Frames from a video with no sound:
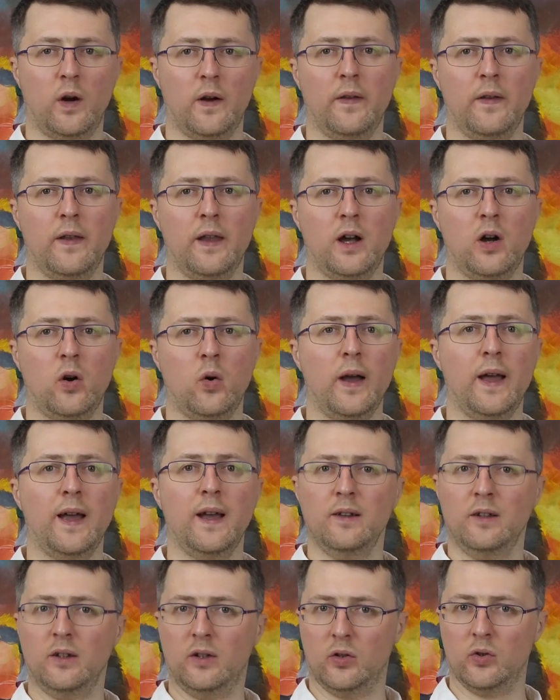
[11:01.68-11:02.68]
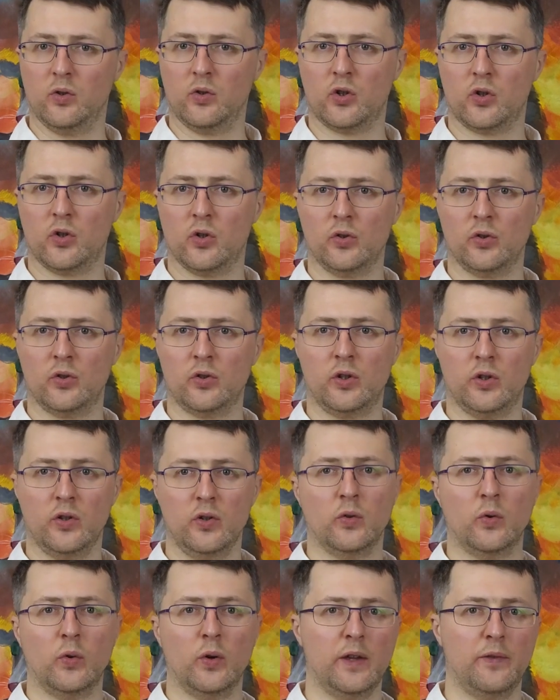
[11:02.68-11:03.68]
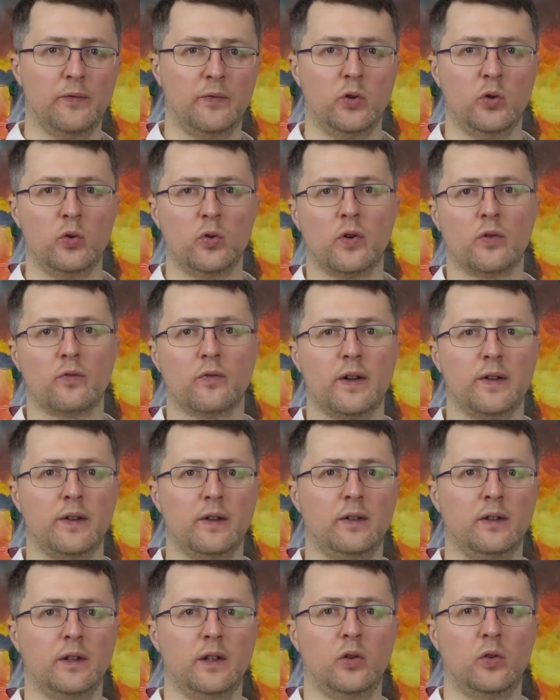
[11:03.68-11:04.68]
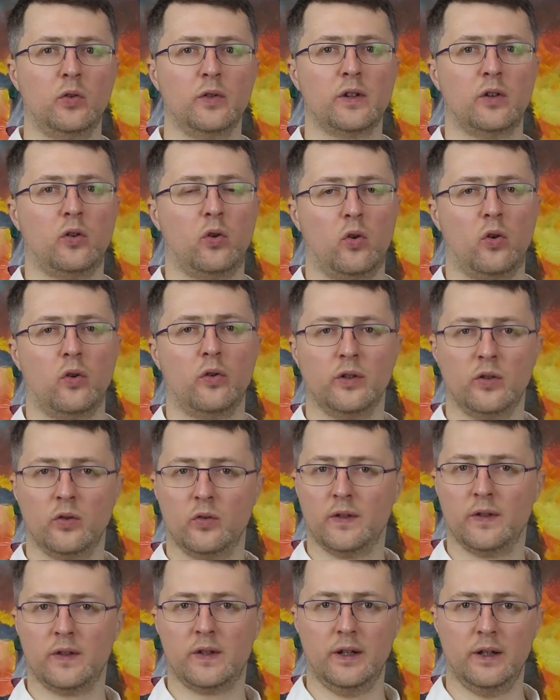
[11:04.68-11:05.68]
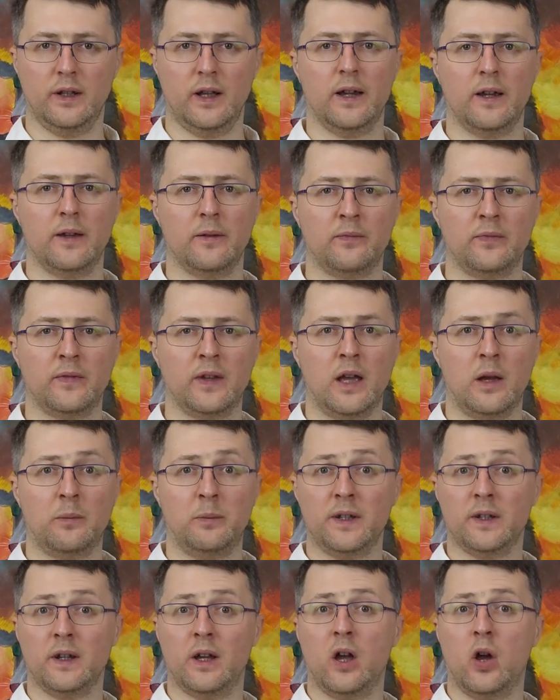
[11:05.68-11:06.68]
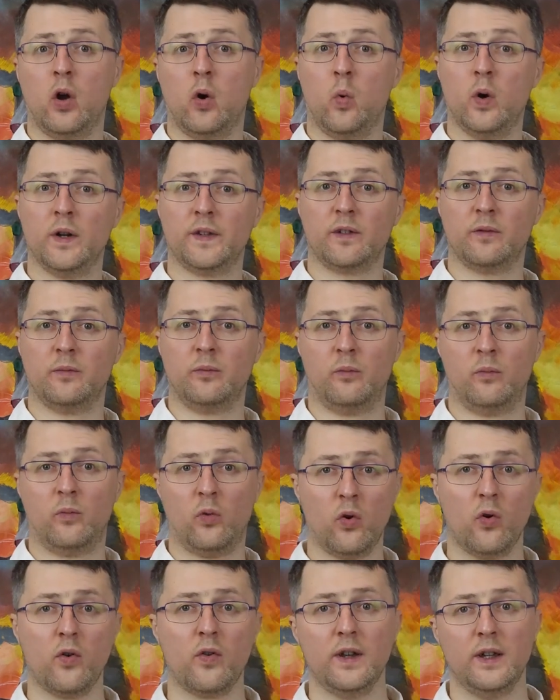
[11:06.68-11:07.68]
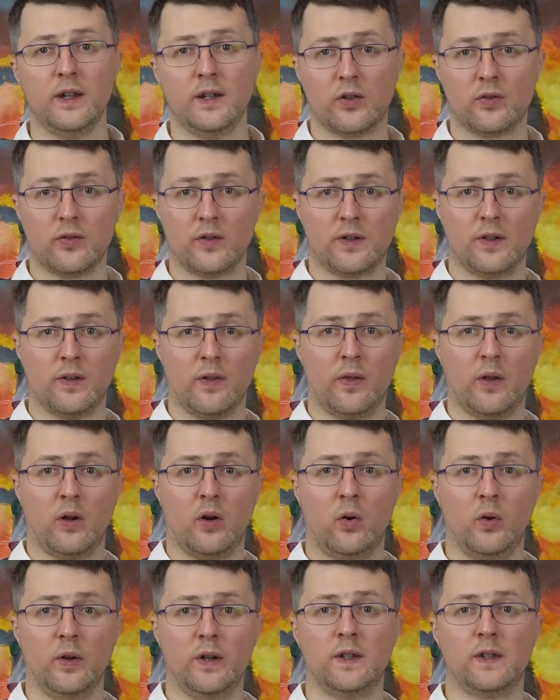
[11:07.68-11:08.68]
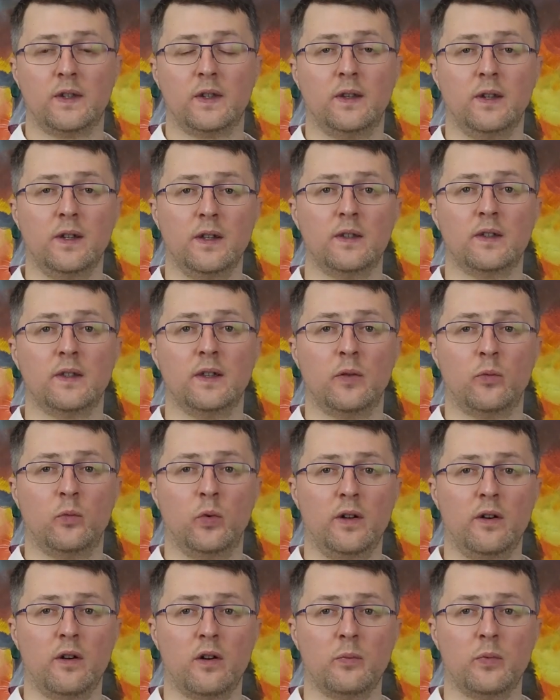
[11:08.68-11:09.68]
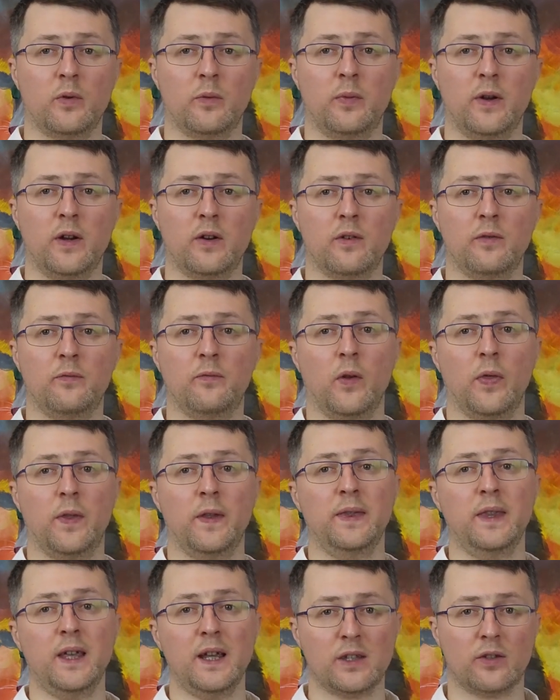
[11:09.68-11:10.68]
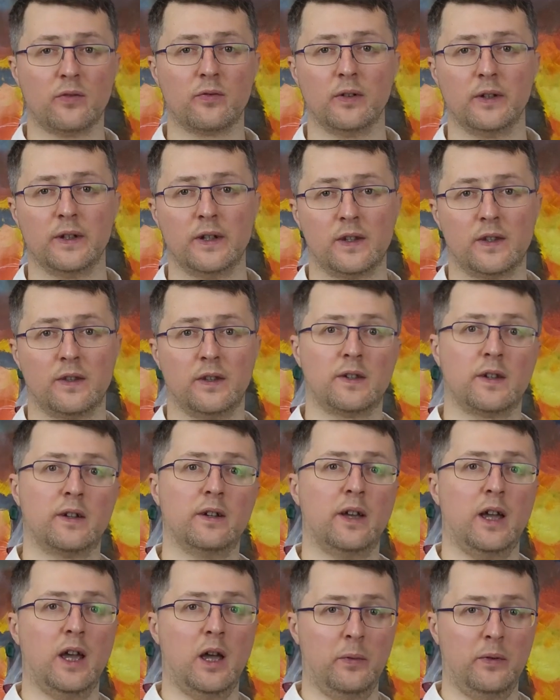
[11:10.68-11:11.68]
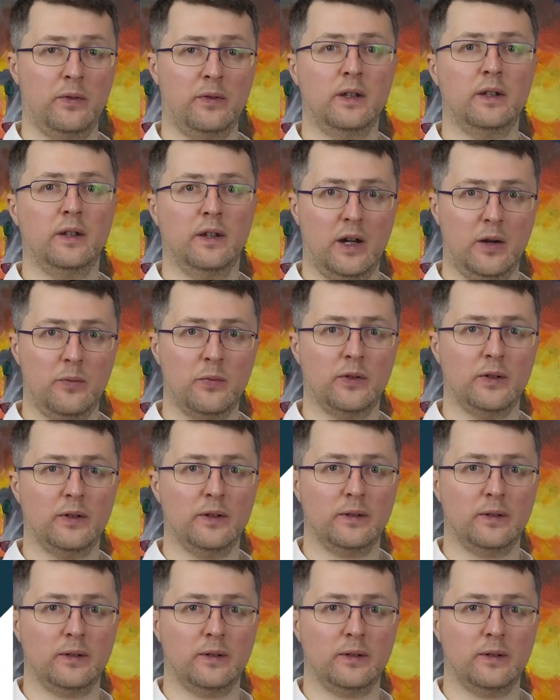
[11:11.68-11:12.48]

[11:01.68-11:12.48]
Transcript: now, and you should too if you are running nodes or using CLI. But what's more interesting though is things that we are preparing for the next release that's gonna happen in April.